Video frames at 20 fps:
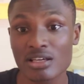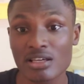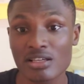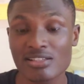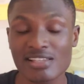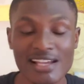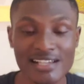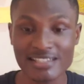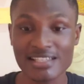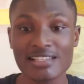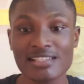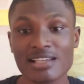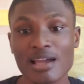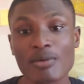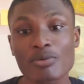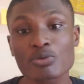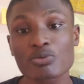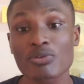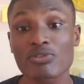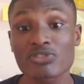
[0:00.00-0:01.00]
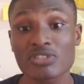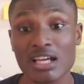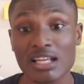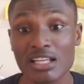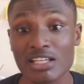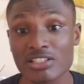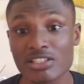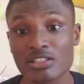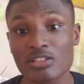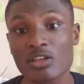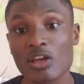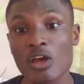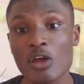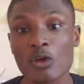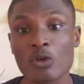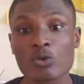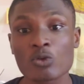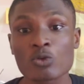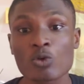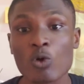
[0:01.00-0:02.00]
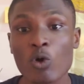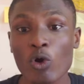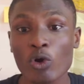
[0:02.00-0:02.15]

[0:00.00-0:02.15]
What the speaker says: Success comes with challenges. So